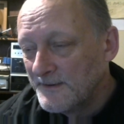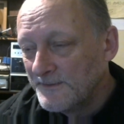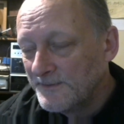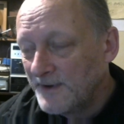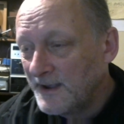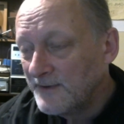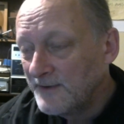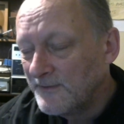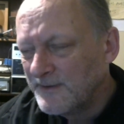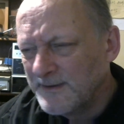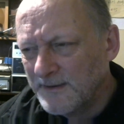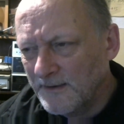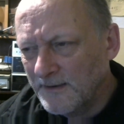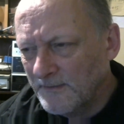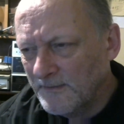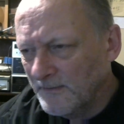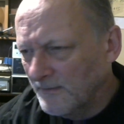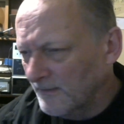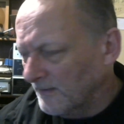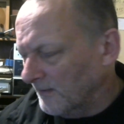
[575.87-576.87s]
But anyway,
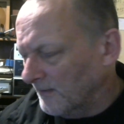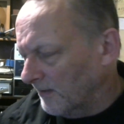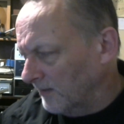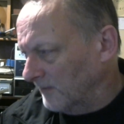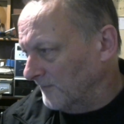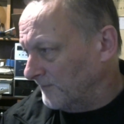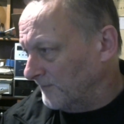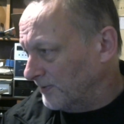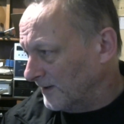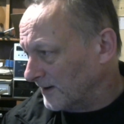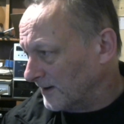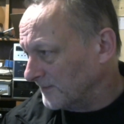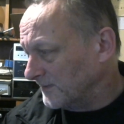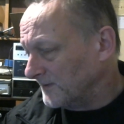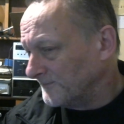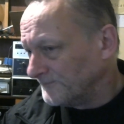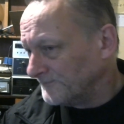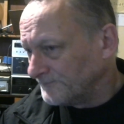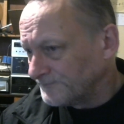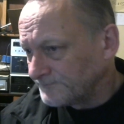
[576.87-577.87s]
pardon me.
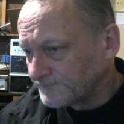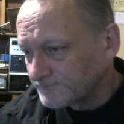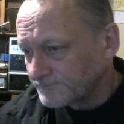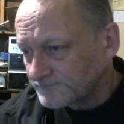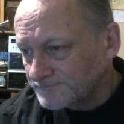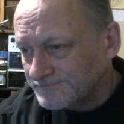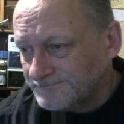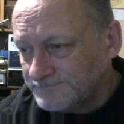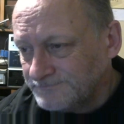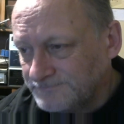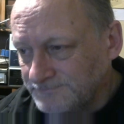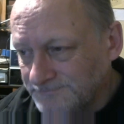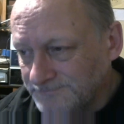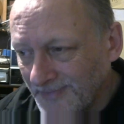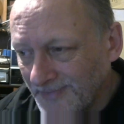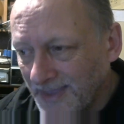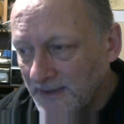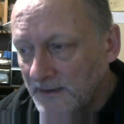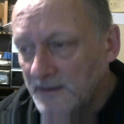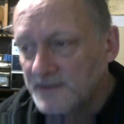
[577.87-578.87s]

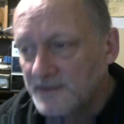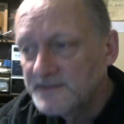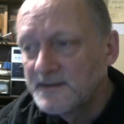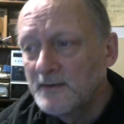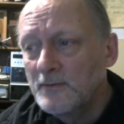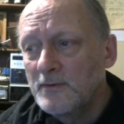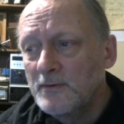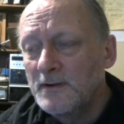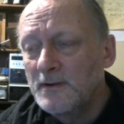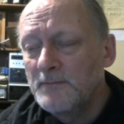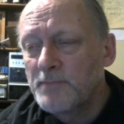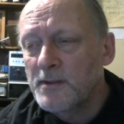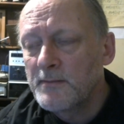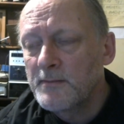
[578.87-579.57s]
So,